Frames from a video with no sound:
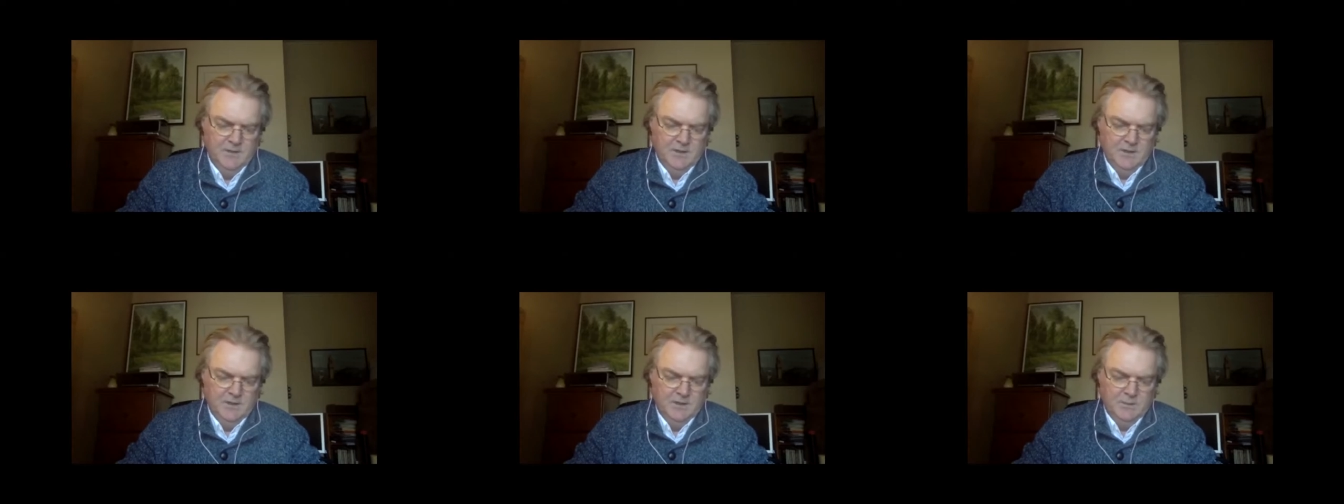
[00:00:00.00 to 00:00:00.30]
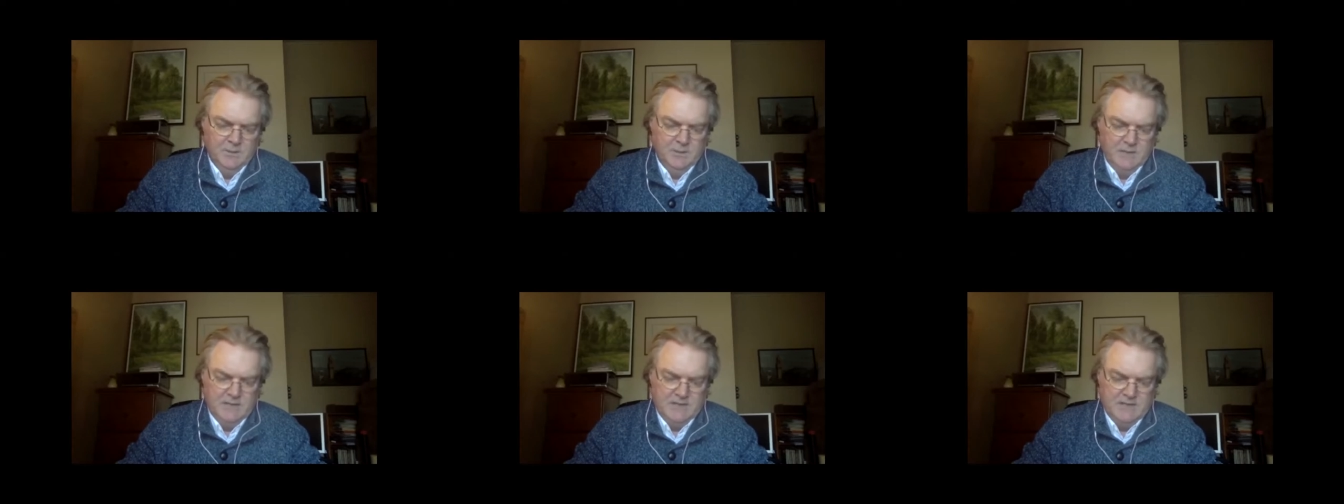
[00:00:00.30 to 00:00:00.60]
the
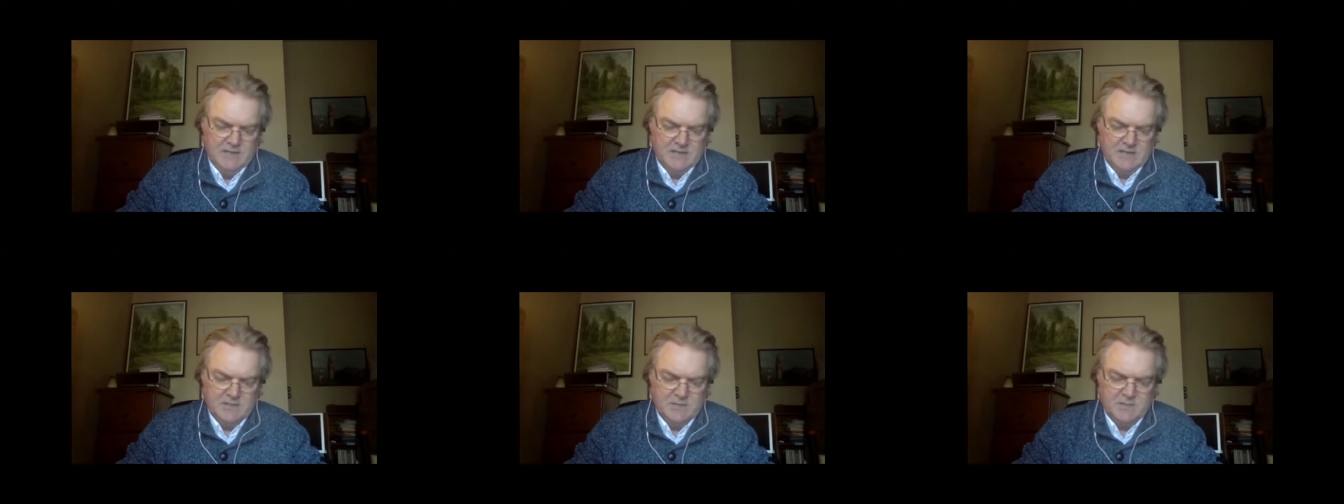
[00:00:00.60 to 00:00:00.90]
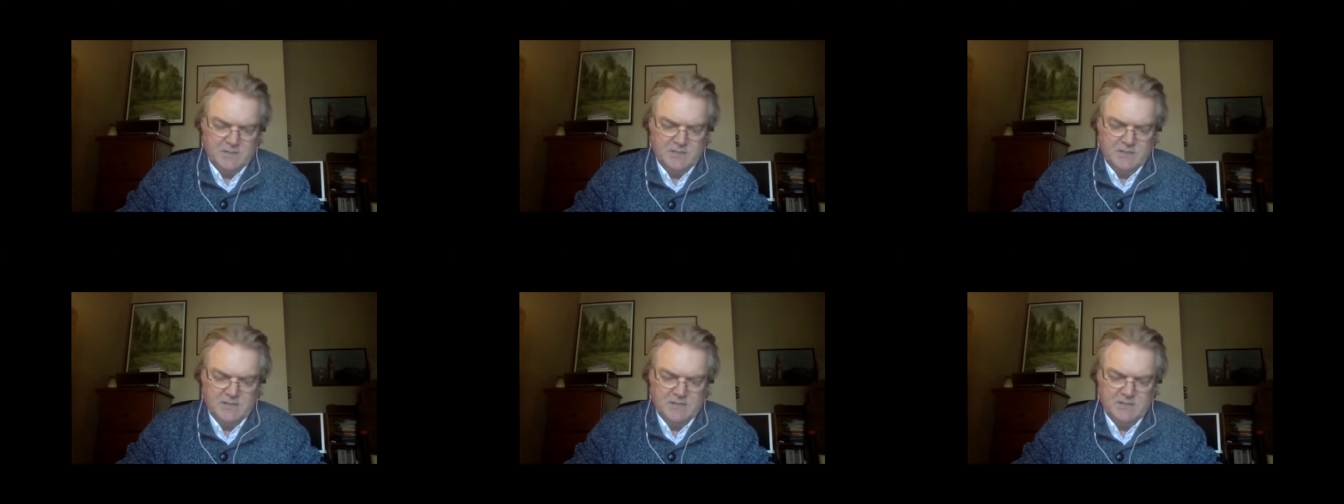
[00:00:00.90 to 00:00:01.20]
rights
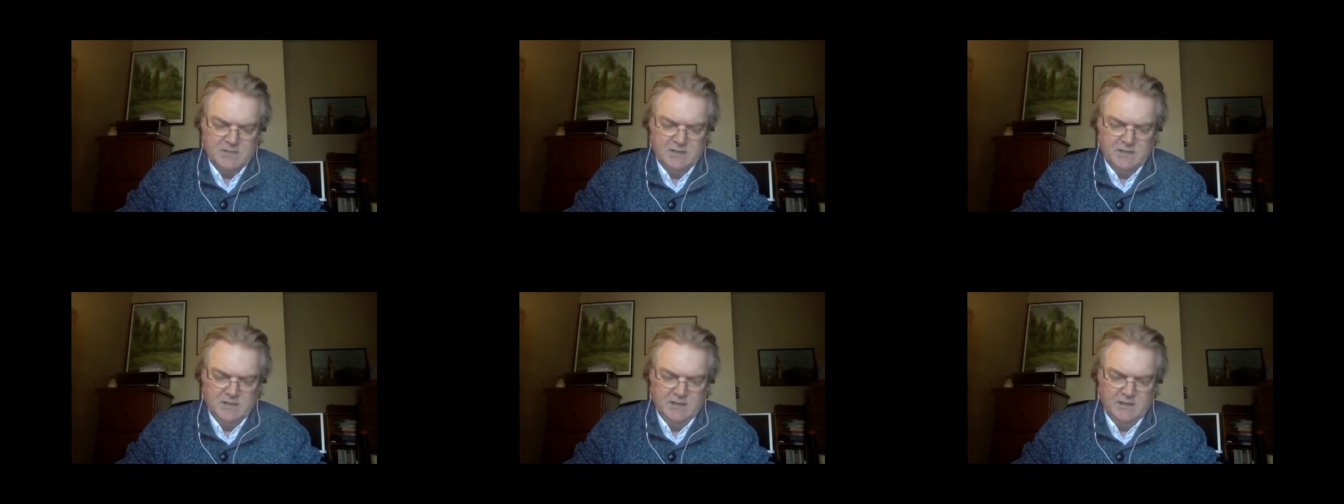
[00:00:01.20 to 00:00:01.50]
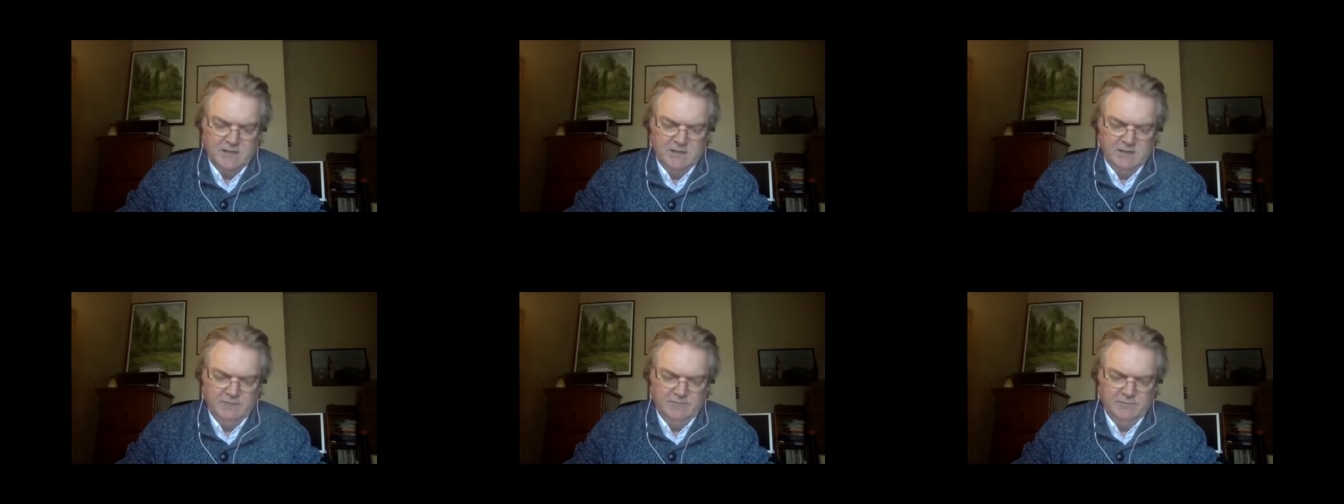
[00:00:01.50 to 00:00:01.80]
expressed in the
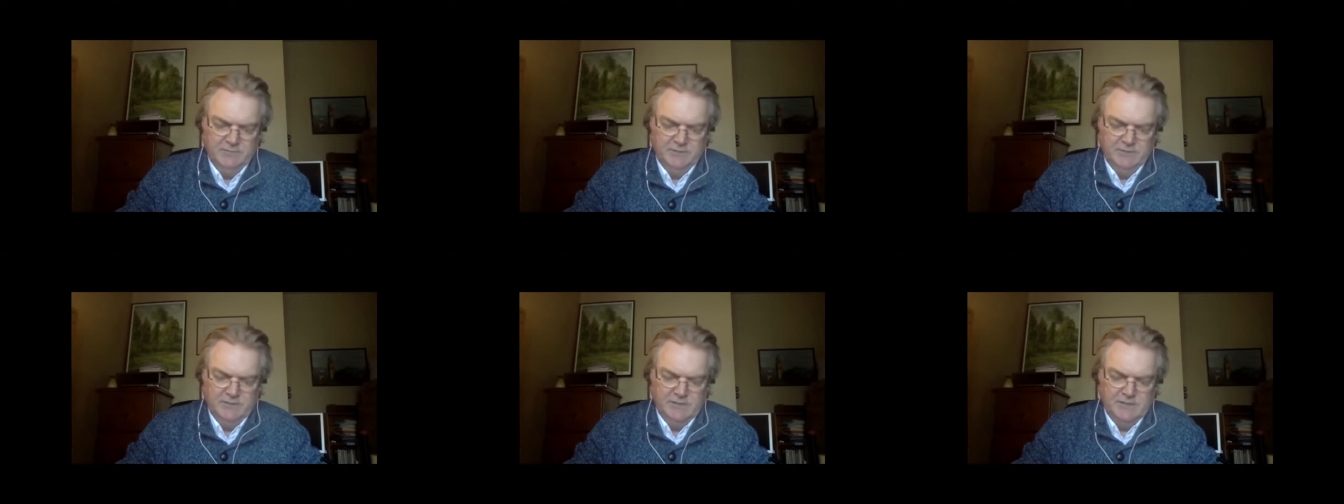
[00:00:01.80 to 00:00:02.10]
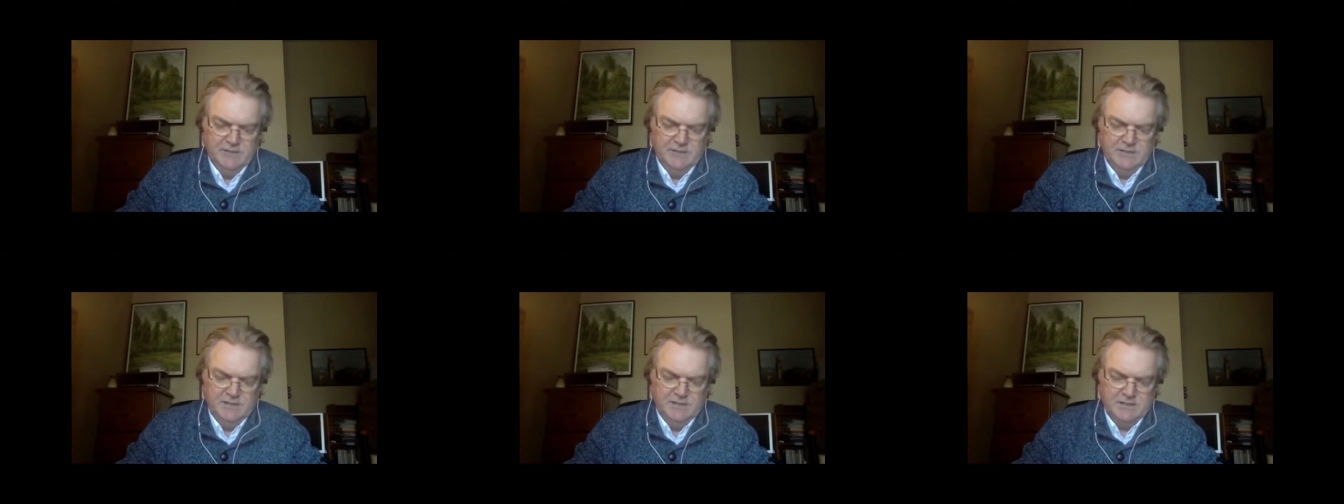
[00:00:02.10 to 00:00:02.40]

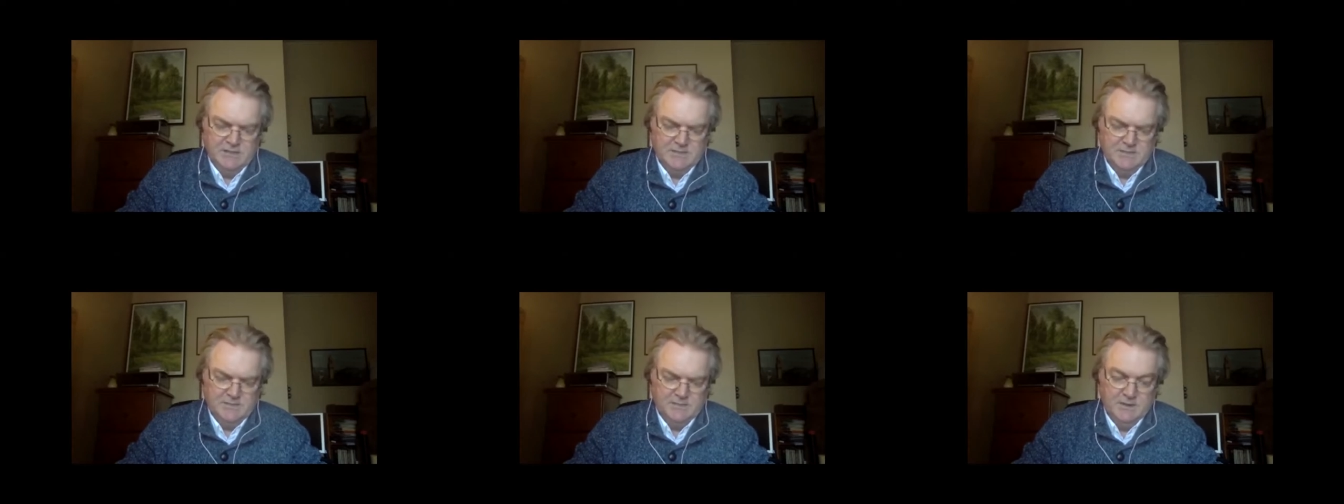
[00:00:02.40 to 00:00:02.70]
1946